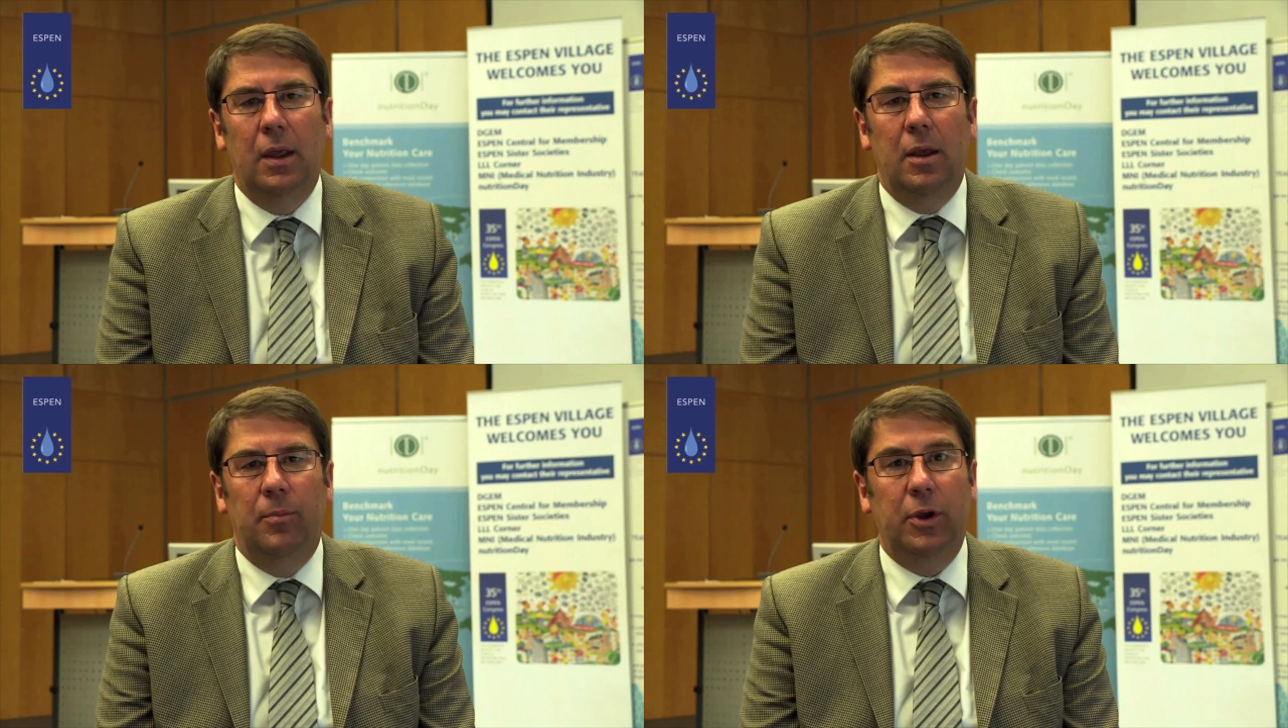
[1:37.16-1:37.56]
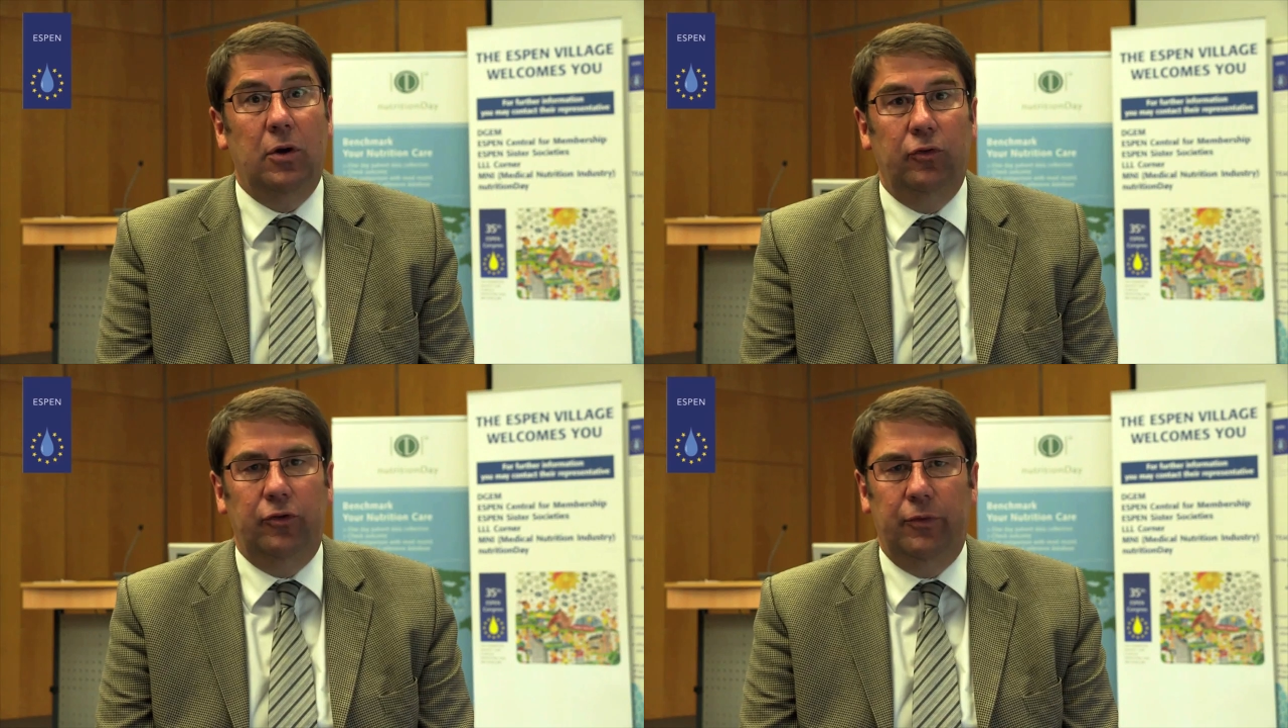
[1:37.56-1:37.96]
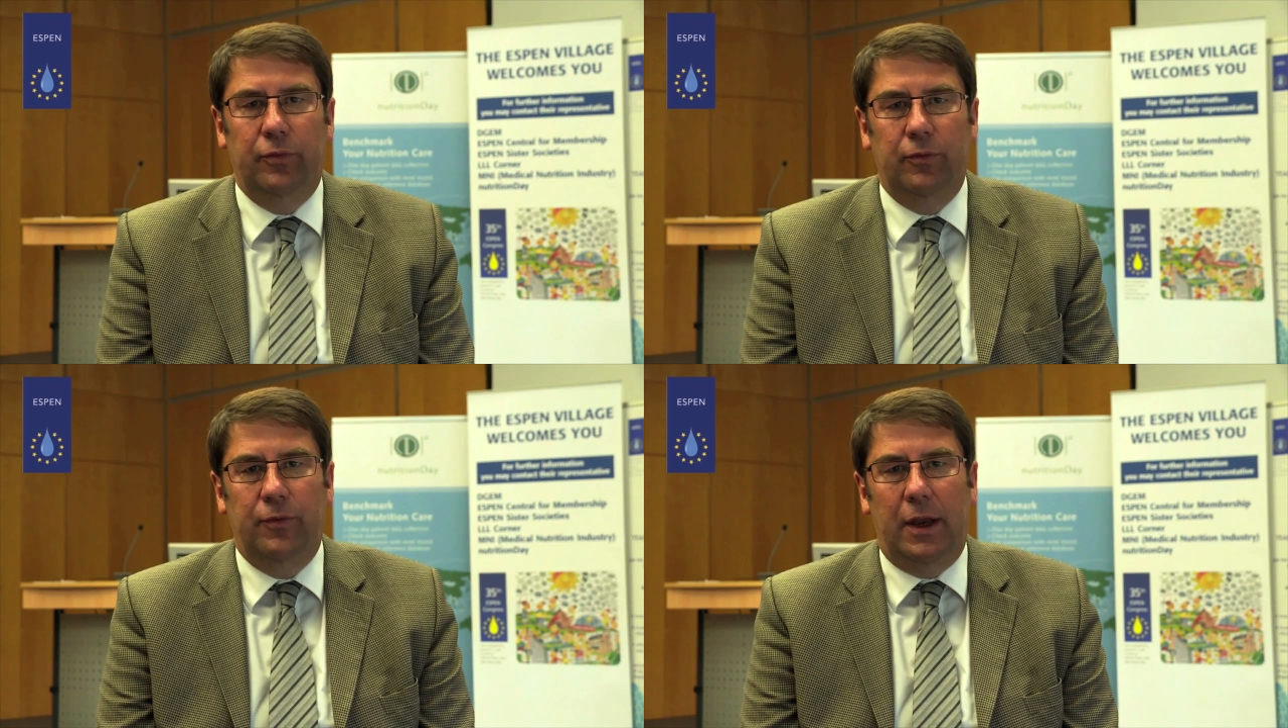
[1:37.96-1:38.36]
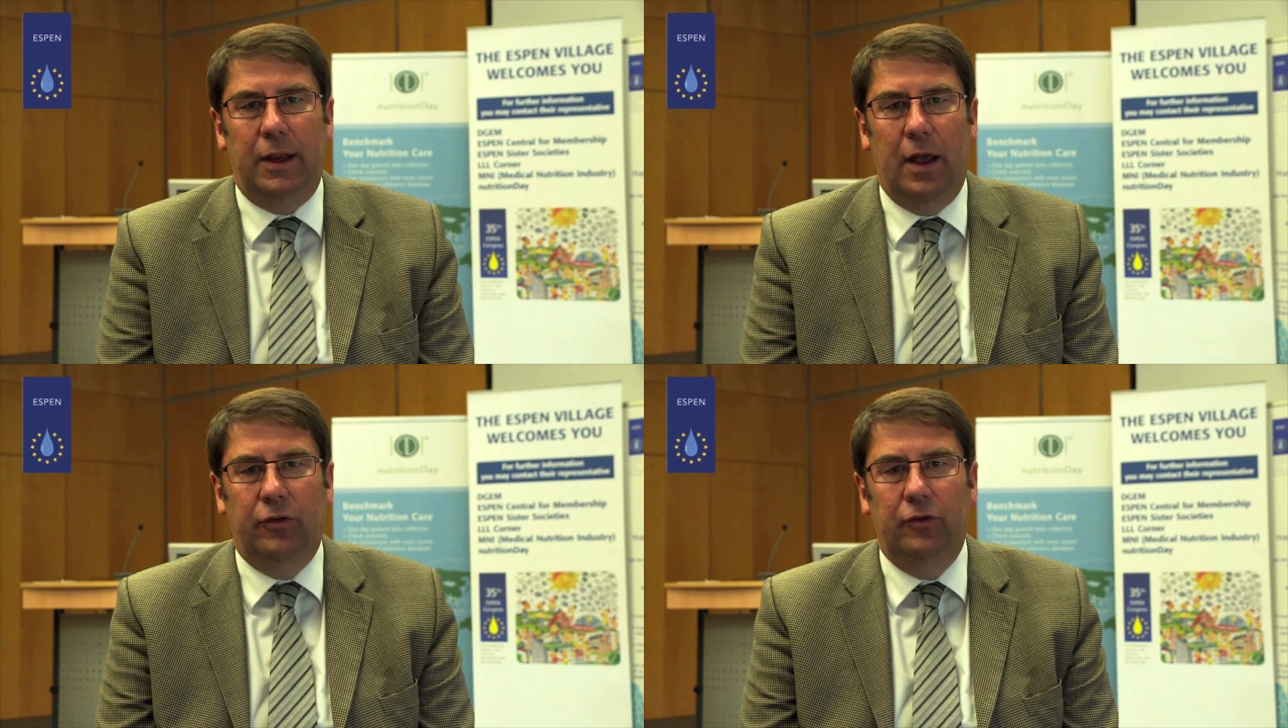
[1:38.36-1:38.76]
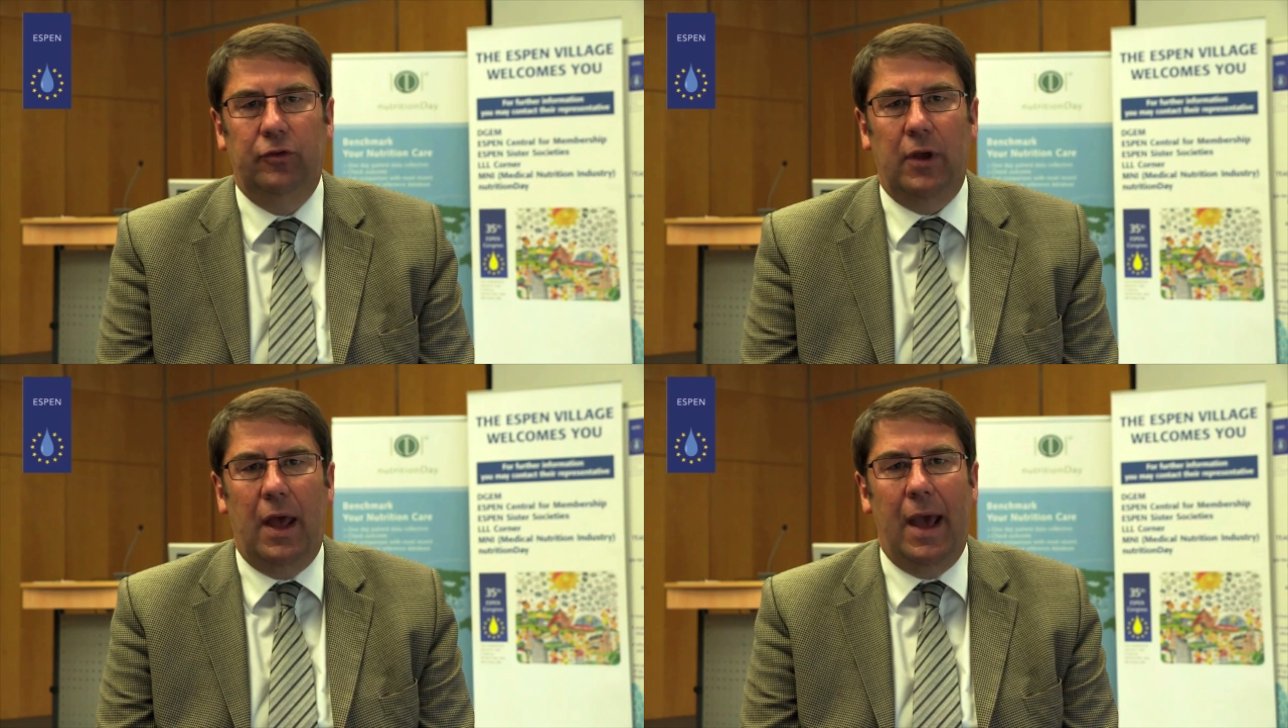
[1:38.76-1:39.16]
Because different fatty
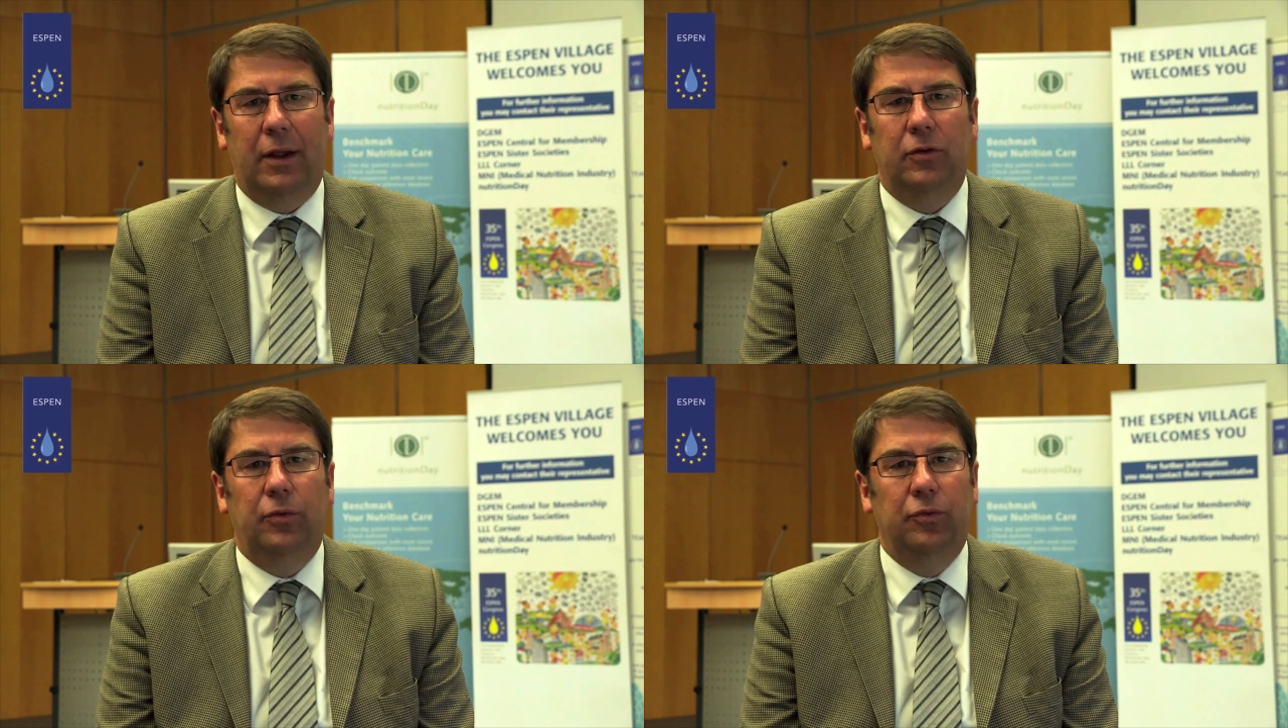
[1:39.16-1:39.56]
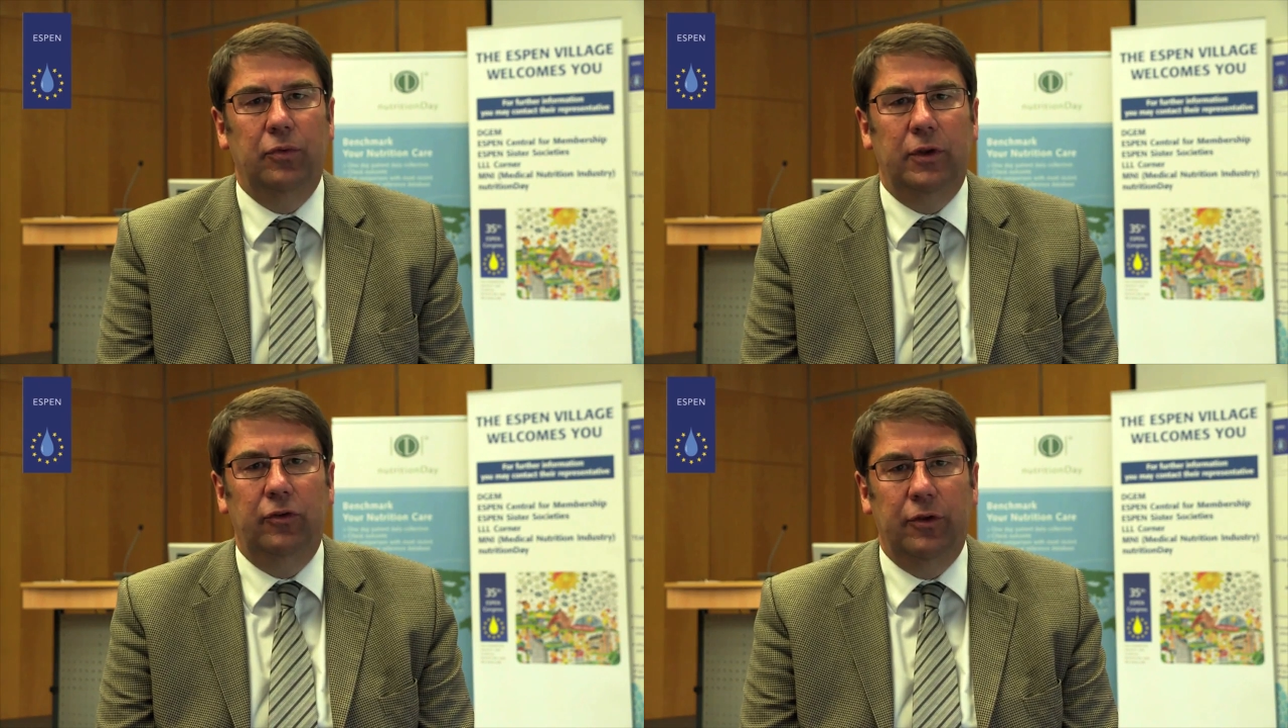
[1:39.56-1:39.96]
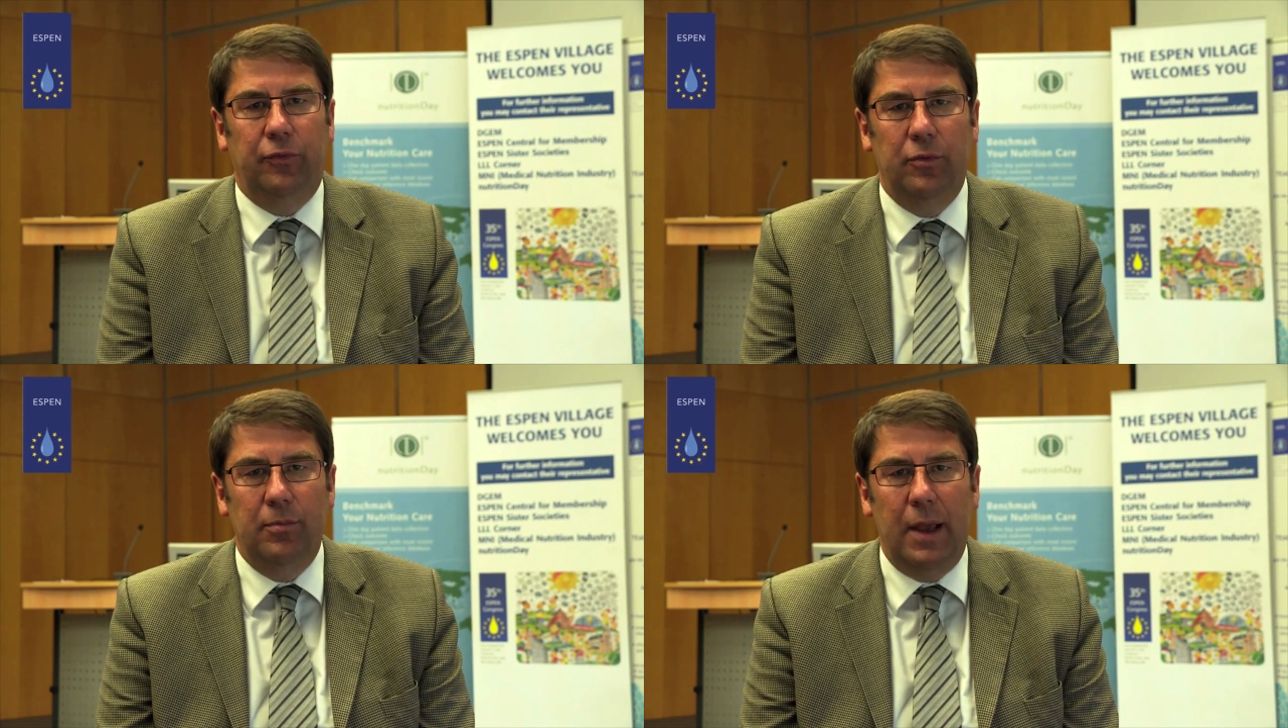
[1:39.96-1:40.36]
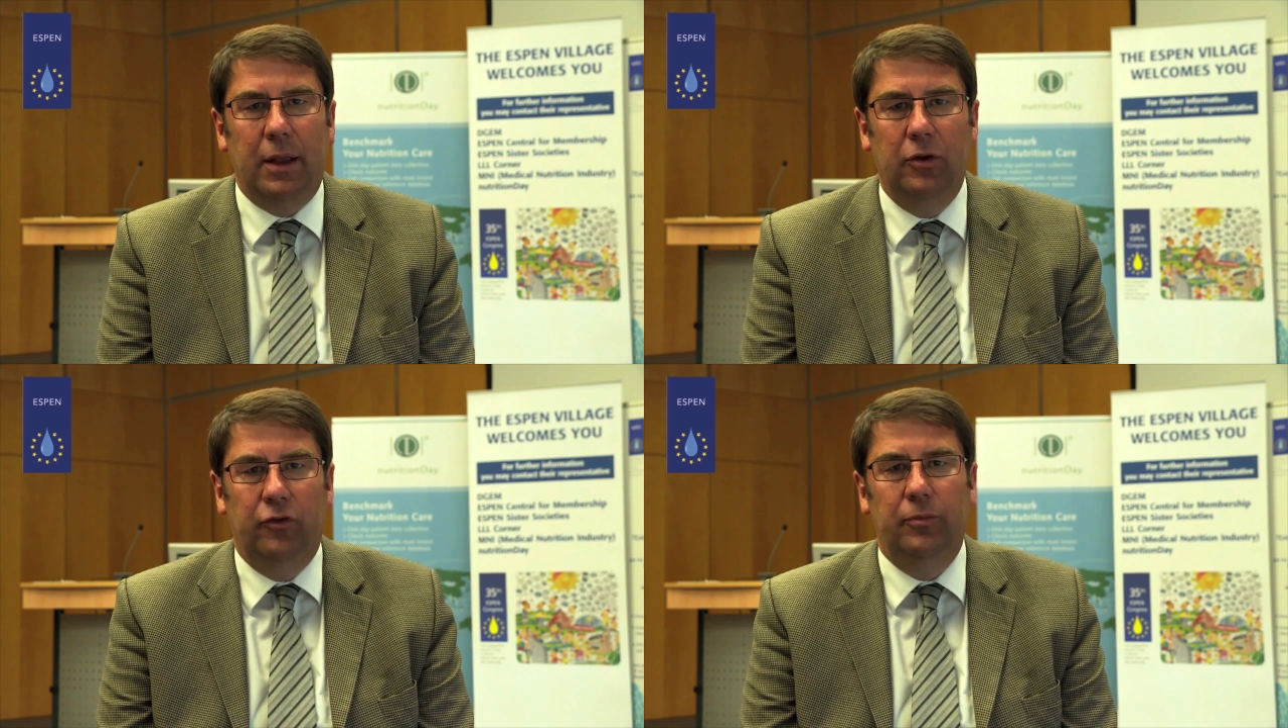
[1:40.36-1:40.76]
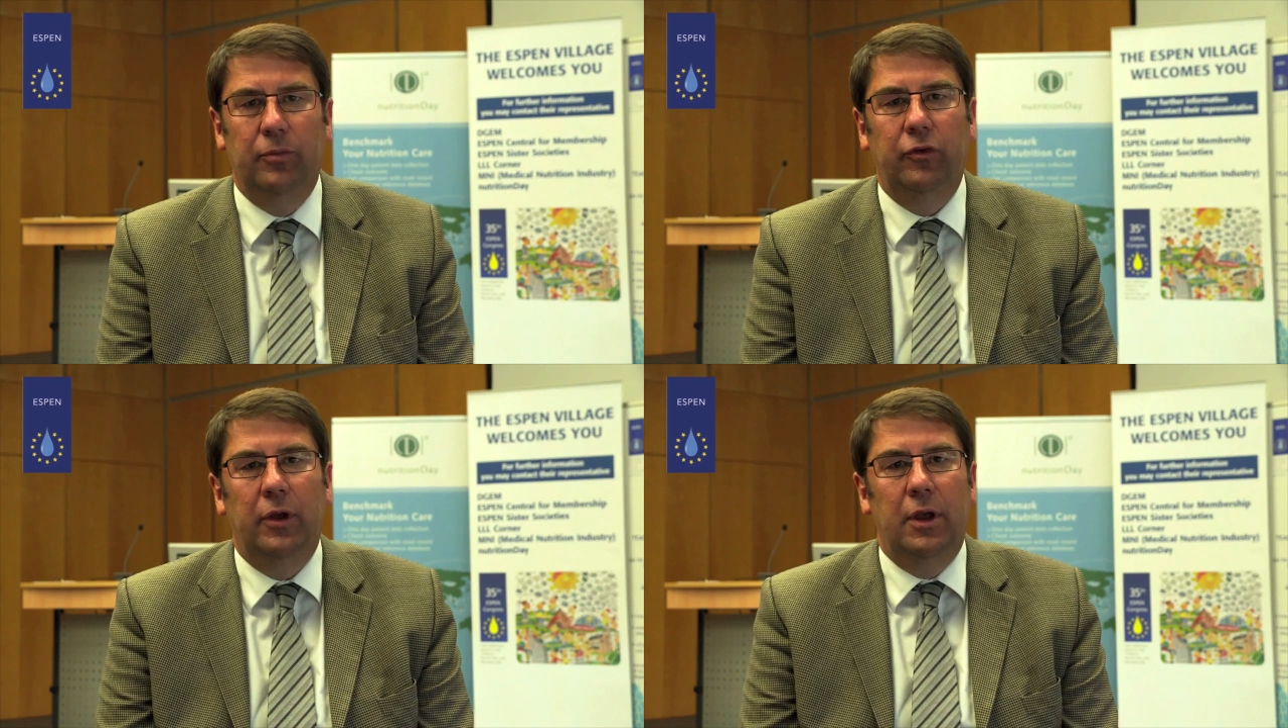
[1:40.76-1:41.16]
acids act through these different
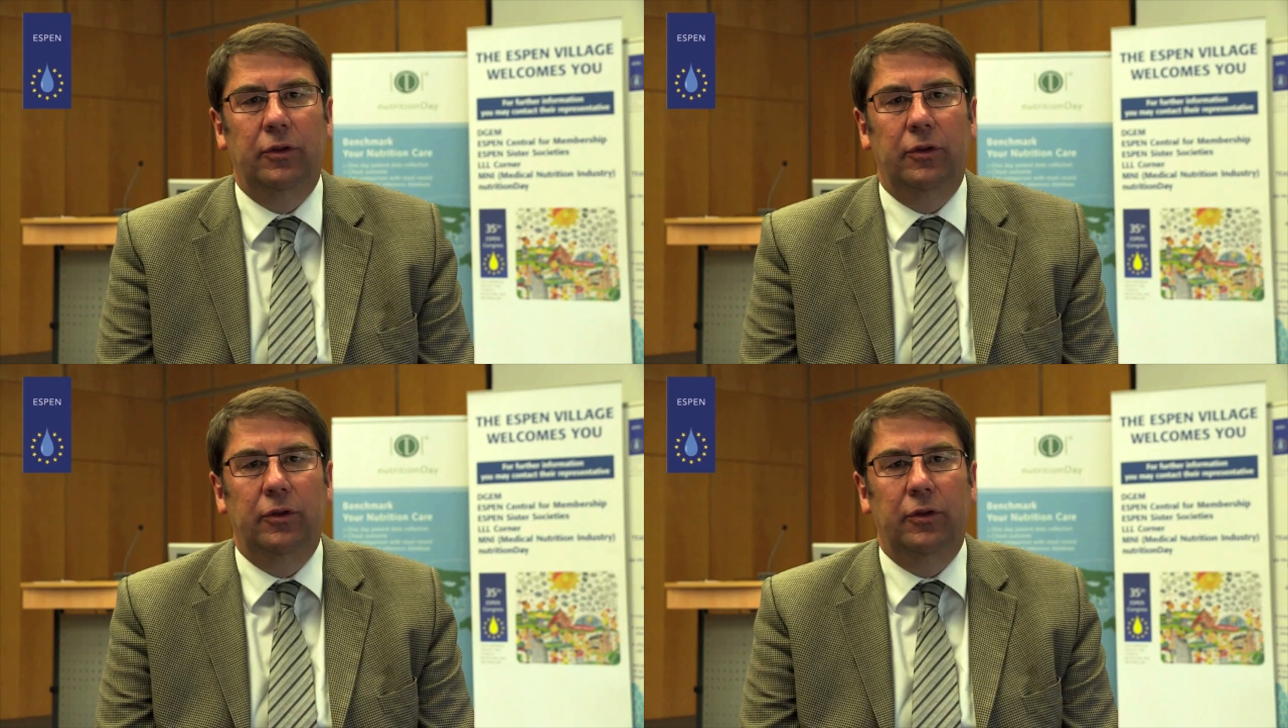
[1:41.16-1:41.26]
mechanisms,